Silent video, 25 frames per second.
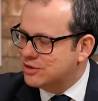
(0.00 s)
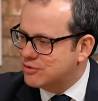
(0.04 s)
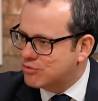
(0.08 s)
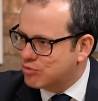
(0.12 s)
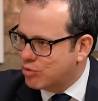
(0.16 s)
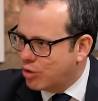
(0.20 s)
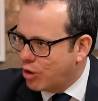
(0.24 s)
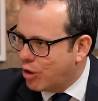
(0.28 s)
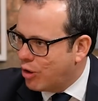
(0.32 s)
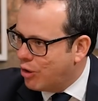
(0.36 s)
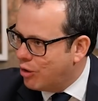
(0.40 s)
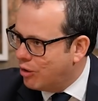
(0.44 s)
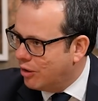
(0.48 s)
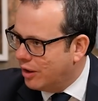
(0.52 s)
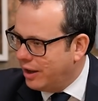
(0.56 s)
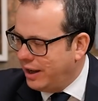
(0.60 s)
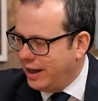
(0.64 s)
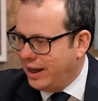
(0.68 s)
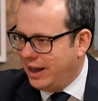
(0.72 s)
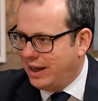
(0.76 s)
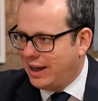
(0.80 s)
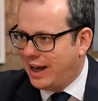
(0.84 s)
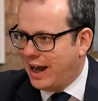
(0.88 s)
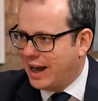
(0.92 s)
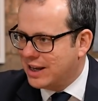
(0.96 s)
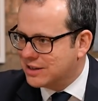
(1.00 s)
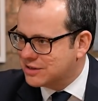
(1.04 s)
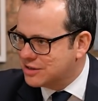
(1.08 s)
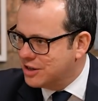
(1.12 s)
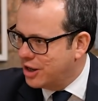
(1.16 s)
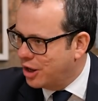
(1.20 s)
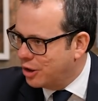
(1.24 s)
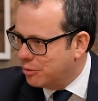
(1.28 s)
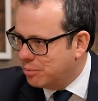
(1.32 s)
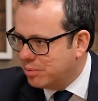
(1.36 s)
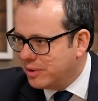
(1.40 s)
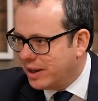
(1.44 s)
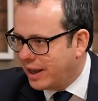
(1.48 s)
wrong, it has
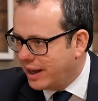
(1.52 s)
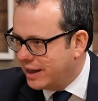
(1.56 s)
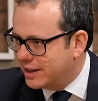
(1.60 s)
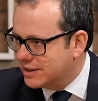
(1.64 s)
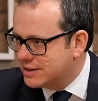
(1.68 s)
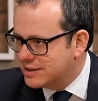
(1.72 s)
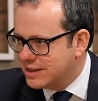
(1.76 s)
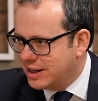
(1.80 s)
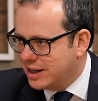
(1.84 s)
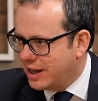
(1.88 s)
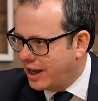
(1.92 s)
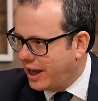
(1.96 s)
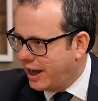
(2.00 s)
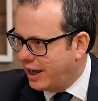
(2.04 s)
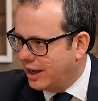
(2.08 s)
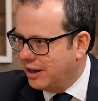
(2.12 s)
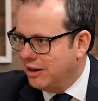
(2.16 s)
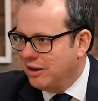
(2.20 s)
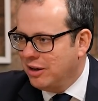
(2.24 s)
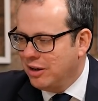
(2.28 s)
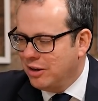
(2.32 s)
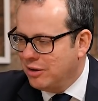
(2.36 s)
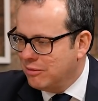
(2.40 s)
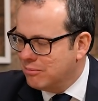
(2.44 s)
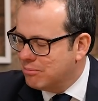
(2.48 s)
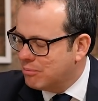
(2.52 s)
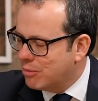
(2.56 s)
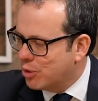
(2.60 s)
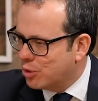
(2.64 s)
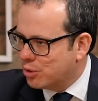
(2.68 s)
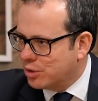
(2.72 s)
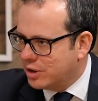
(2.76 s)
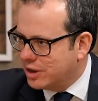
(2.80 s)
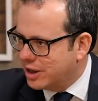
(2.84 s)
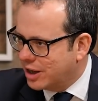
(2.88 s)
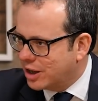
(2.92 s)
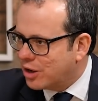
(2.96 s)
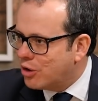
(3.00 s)
no place in a
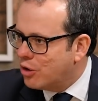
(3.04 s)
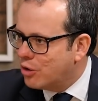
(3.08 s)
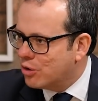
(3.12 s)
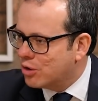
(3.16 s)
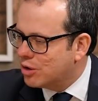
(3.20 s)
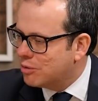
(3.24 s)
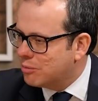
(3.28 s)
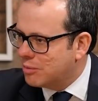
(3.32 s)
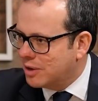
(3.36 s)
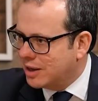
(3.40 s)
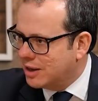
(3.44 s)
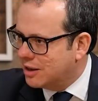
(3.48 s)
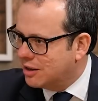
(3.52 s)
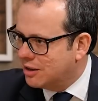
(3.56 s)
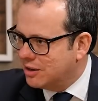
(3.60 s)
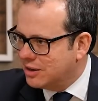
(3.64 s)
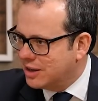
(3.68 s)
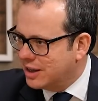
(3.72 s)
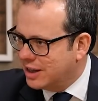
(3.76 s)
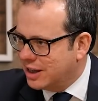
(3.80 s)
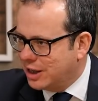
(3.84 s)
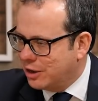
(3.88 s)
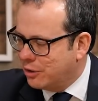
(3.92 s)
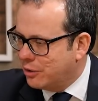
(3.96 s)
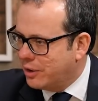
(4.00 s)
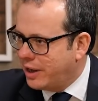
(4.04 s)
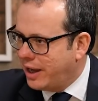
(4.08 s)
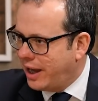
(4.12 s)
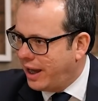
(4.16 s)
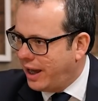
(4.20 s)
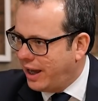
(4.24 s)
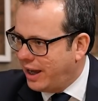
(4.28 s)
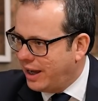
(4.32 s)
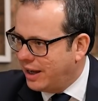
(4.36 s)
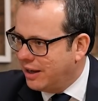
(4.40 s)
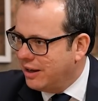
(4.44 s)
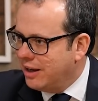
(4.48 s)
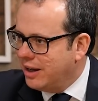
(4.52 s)
modern economy like the
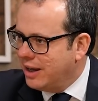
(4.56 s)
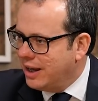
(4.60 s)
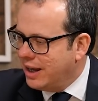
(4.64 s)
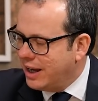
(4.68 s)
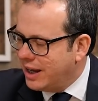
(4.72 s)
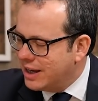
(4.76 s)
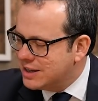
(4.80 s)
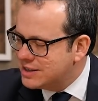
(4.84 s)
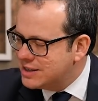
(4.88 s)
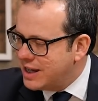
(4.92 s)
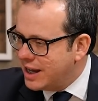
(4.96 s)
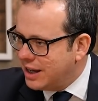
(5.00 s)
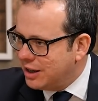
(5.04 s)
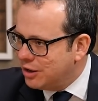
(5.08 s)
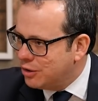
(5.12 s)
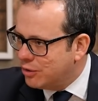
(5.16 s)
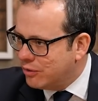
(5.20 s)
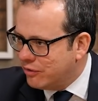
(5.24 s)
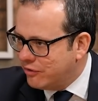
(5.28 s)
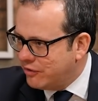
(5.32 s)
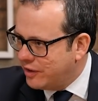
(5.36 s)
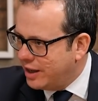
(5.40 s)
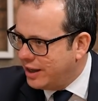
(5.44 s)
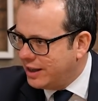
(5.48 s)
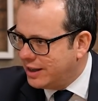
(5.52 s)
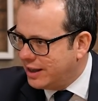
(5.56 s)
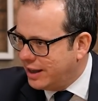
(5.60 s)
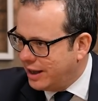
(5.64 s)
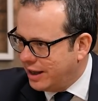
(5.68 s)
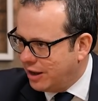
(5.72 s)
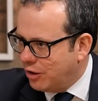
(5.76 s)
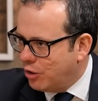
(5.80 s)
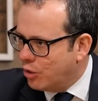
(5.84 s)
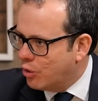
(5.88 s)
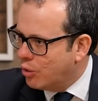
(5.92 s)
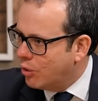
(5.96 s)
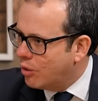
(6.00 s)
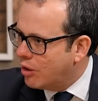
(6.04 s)
UK. Is that your feeling,
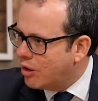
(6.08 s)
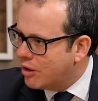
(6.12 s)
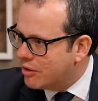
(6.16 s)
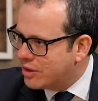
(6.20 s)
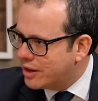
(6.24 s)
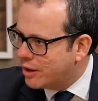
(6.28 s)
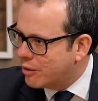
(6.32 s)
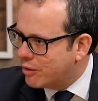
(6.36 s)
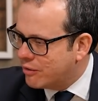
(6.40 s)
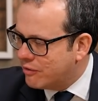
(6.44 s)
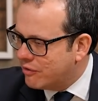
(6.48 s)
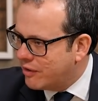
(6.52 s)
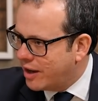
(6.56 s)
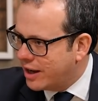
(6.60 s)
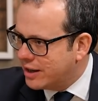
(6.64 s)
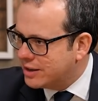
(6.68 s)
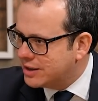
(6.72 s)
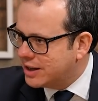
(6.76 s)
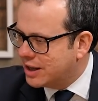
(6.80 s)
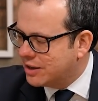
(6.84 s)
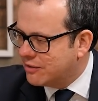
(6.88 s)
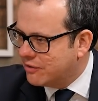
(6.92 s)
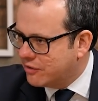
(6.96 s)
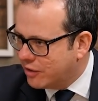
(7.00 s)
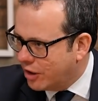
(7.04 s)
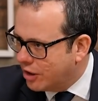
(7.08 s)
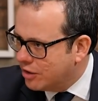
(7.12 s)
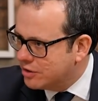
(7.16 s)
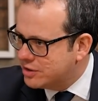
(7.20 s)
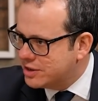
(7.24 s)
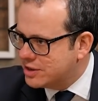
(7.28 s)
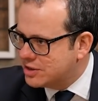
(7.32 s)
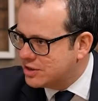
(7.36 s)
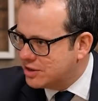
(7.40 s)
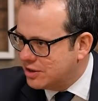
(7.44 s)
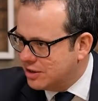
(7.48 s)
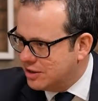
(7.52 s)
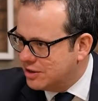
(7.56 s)
or are there in fact
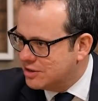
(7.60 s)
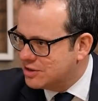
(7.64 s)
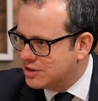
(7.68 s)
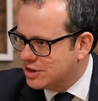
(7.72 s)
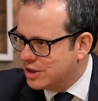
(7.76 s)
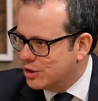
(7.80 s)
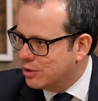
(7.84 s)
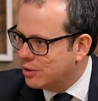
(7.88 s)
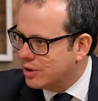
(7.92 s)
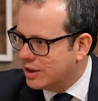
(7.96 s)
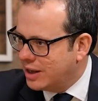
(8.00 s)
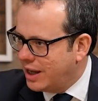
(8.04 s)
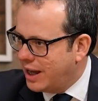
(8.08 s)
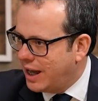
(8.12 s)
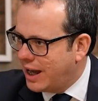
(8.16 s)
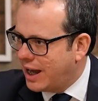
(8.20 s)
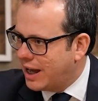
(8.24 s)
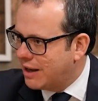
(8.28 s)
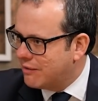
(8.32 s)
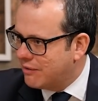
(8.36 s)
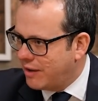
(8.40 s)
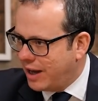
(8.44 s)
advantages you can have